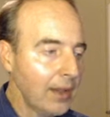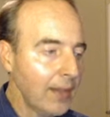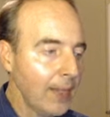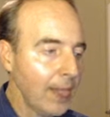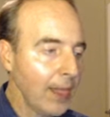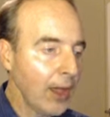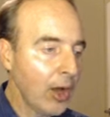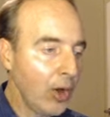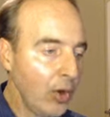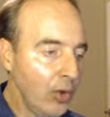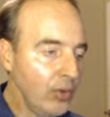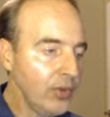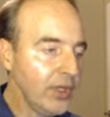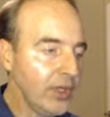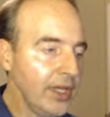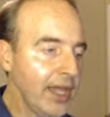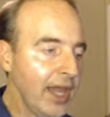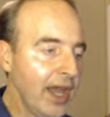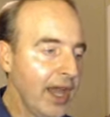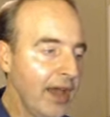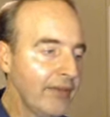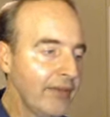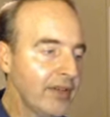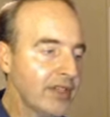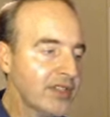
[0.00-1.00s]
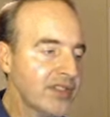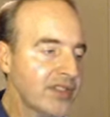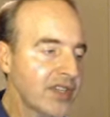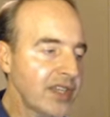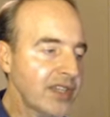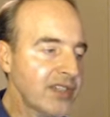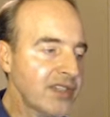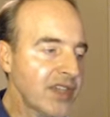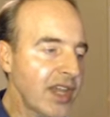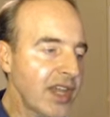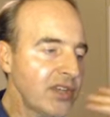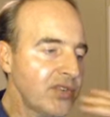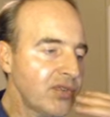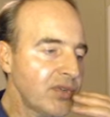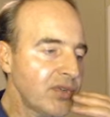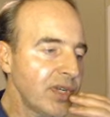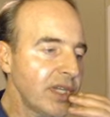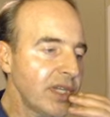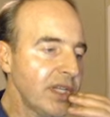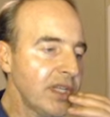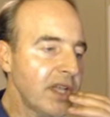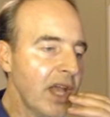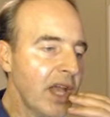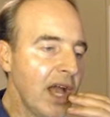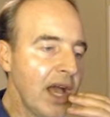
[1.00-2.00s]
only have a 6th
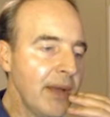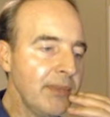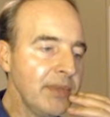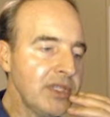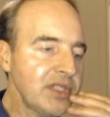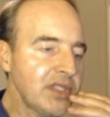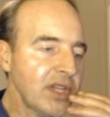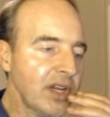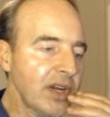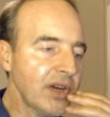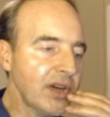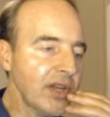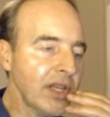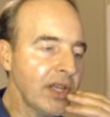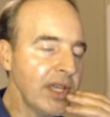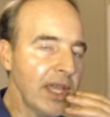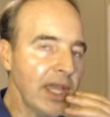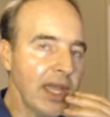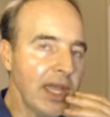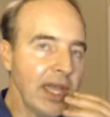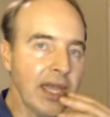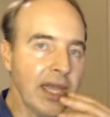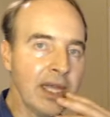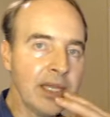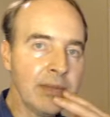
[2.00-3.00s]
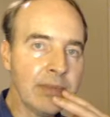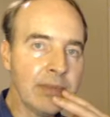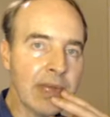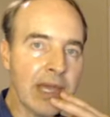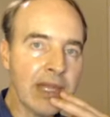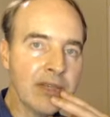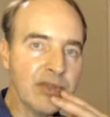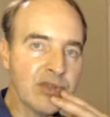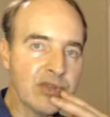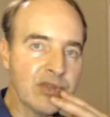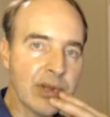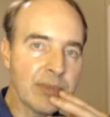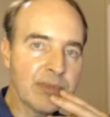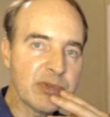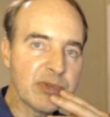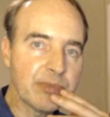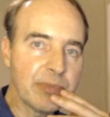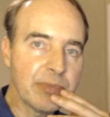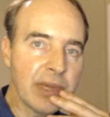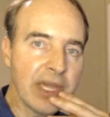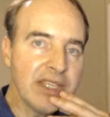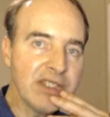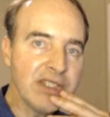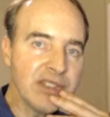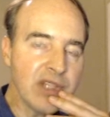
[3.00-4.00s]
century commentary and manuscripts
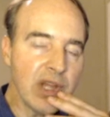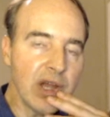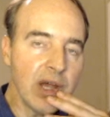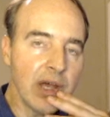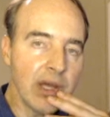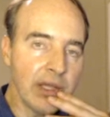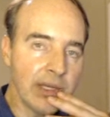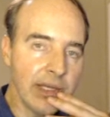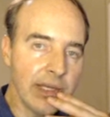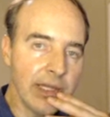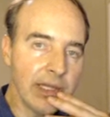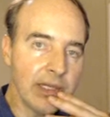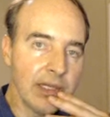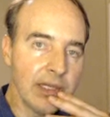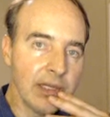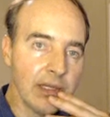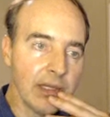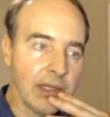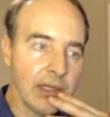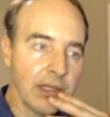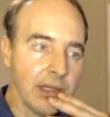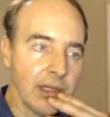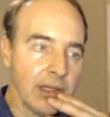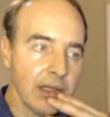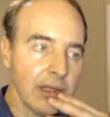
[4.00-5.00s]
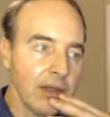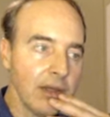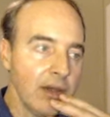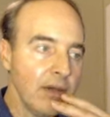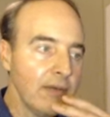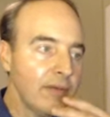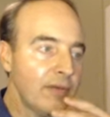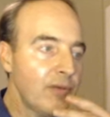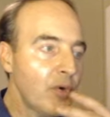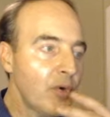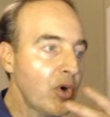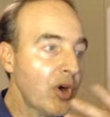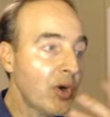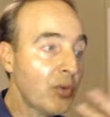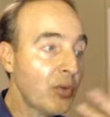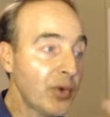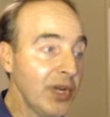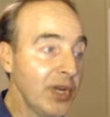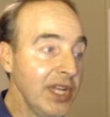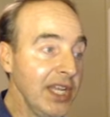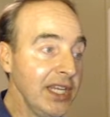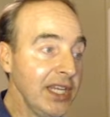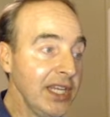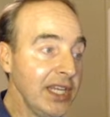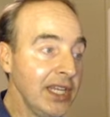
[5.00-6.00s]
based on it for a
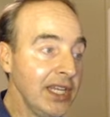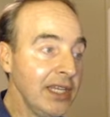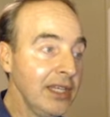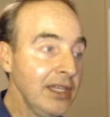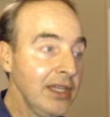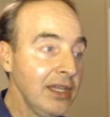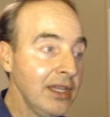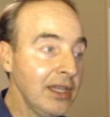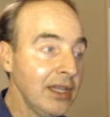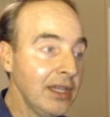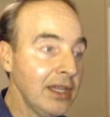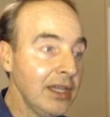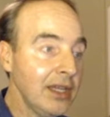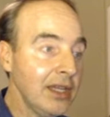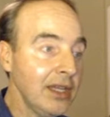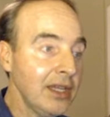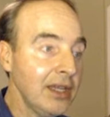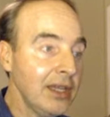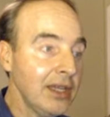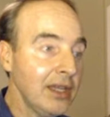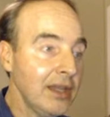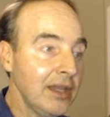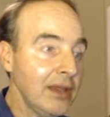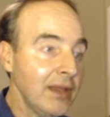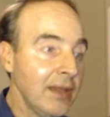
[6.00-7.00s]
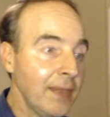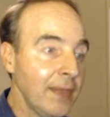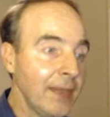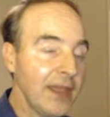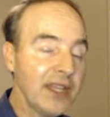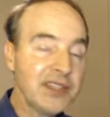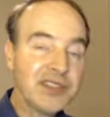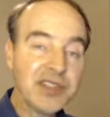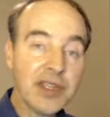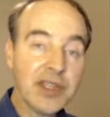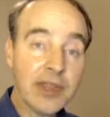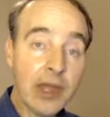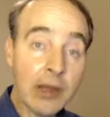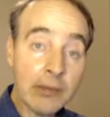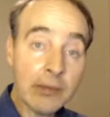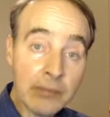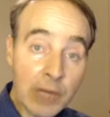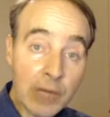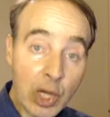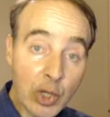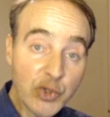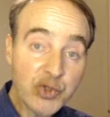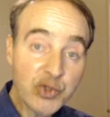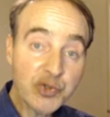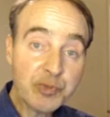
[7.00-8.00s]
reading that's in the
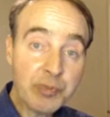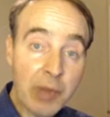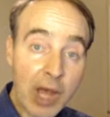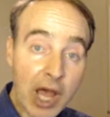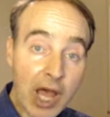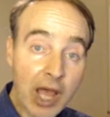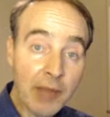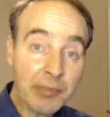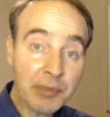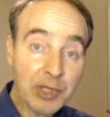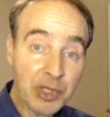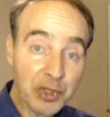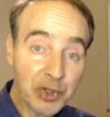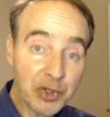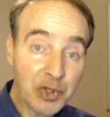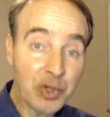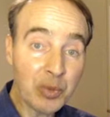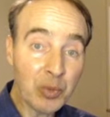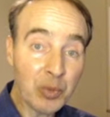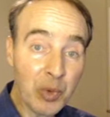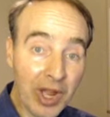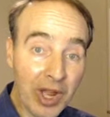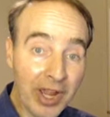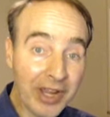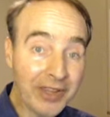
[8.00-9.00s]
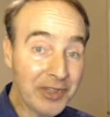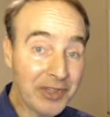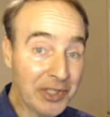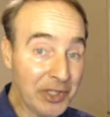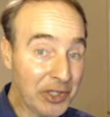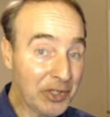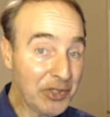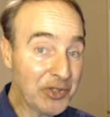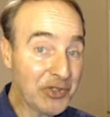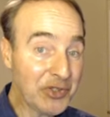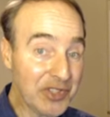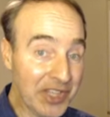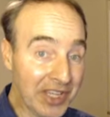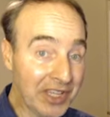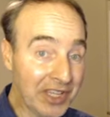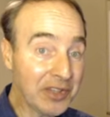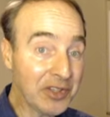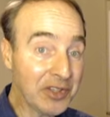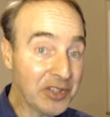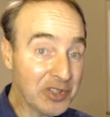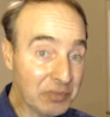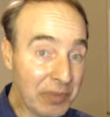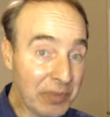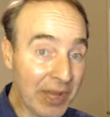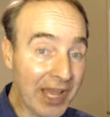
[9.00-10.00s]
most popular and widely used
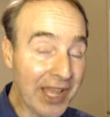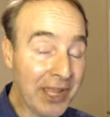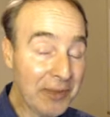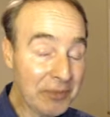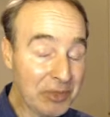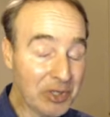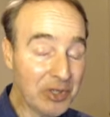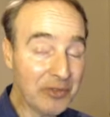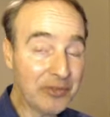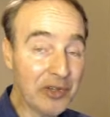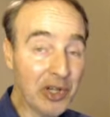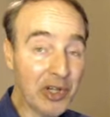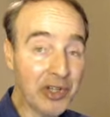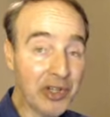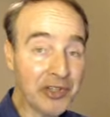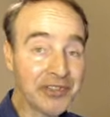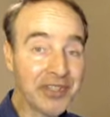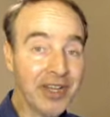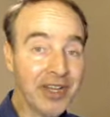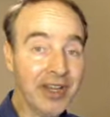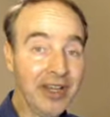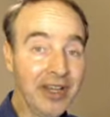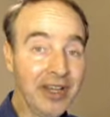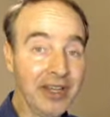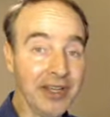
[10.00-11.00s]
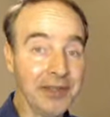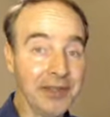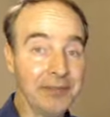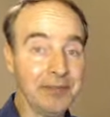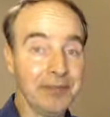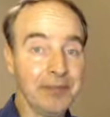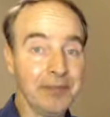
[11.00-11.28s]
English Bible of all time,